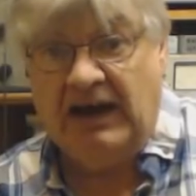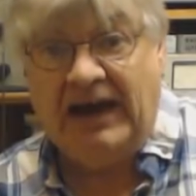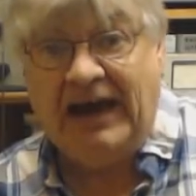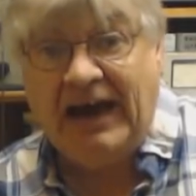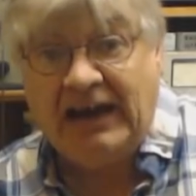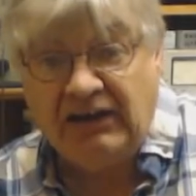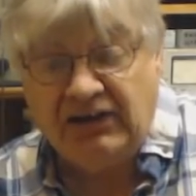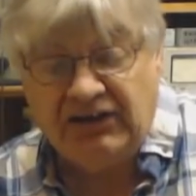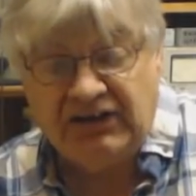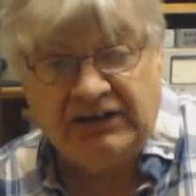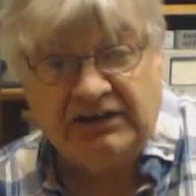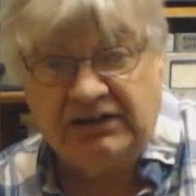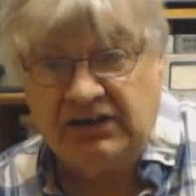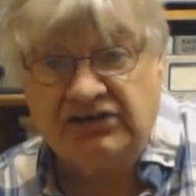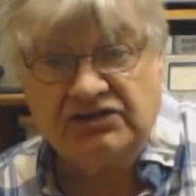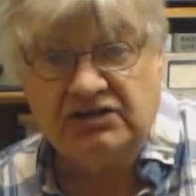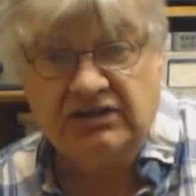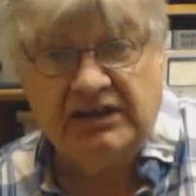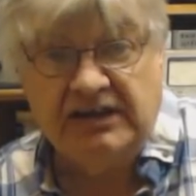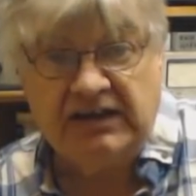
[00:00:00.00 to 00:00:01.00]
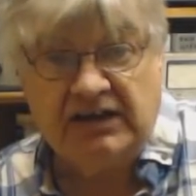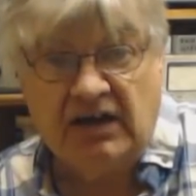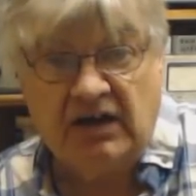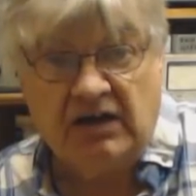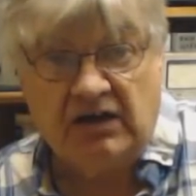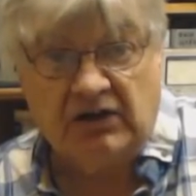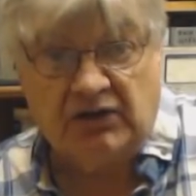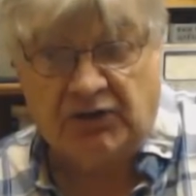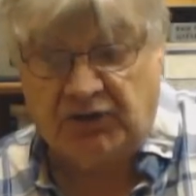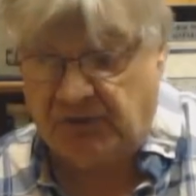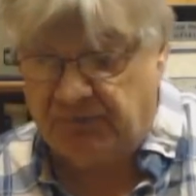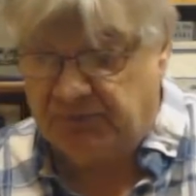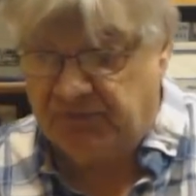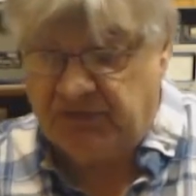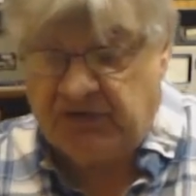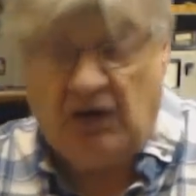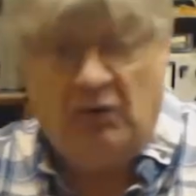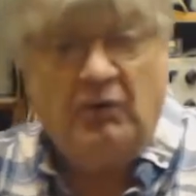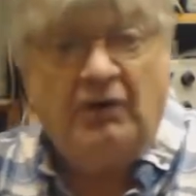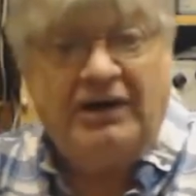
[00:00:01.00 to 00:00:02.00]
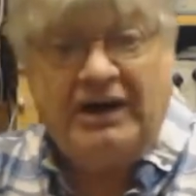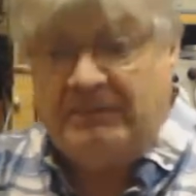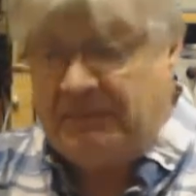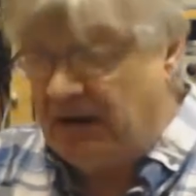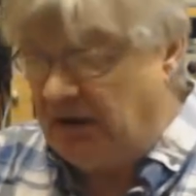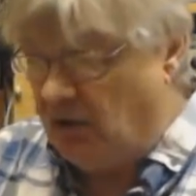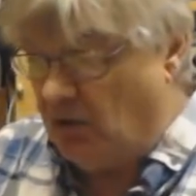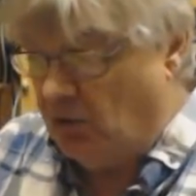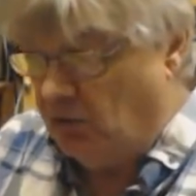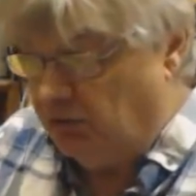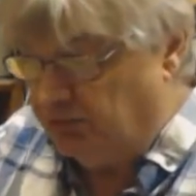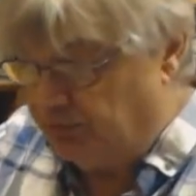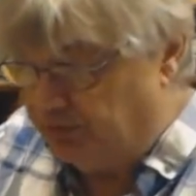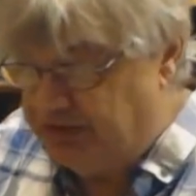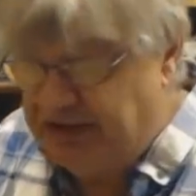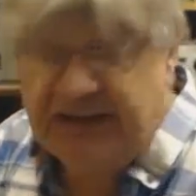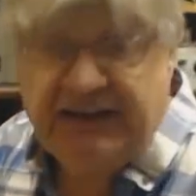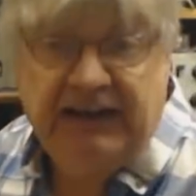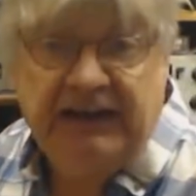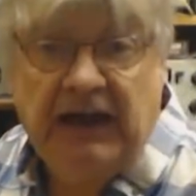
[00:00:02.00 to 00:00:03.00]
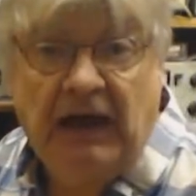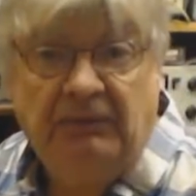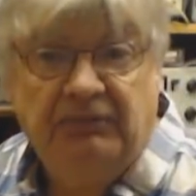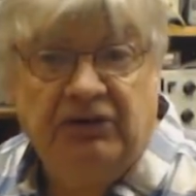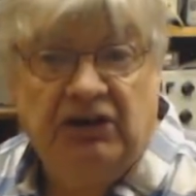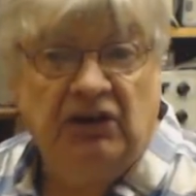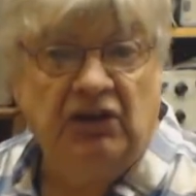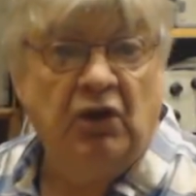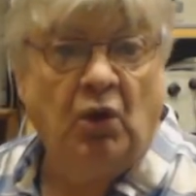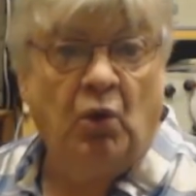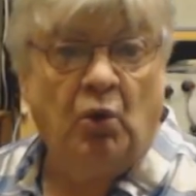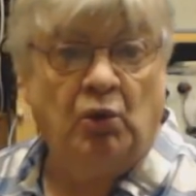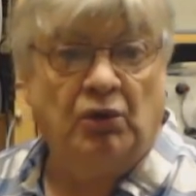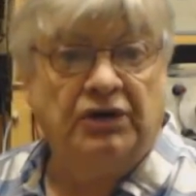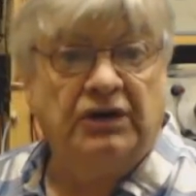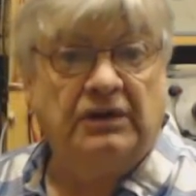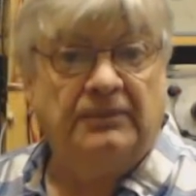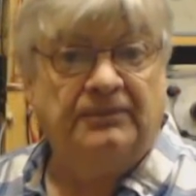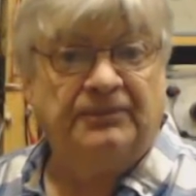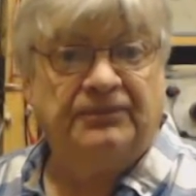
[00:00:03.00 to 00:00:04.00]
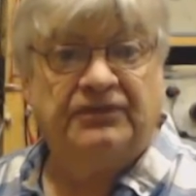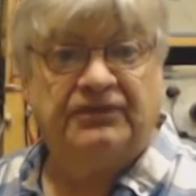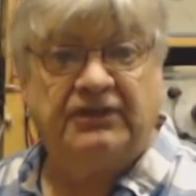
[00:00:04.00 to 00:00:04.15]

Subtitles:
And it doesn't need an earth. Don't worry about digging up your lawn.